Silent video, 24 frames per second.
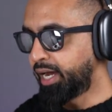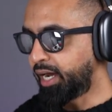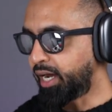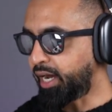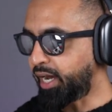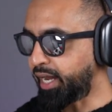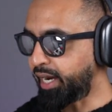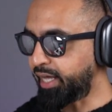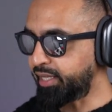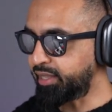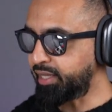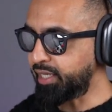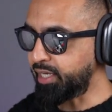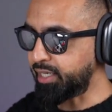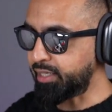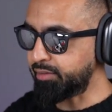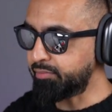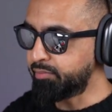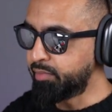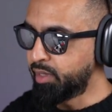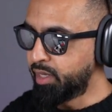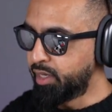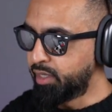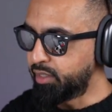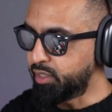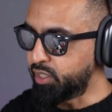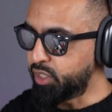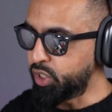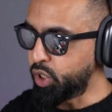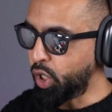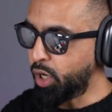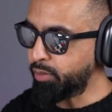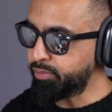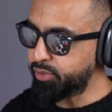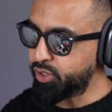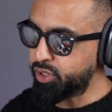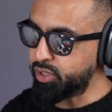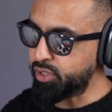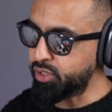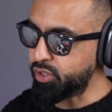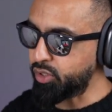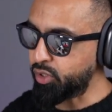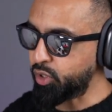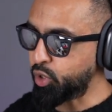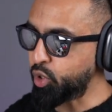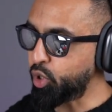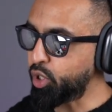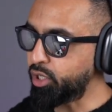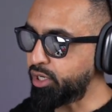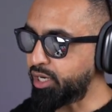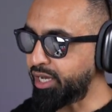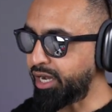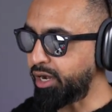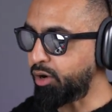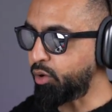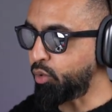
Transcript: And I think the options are good,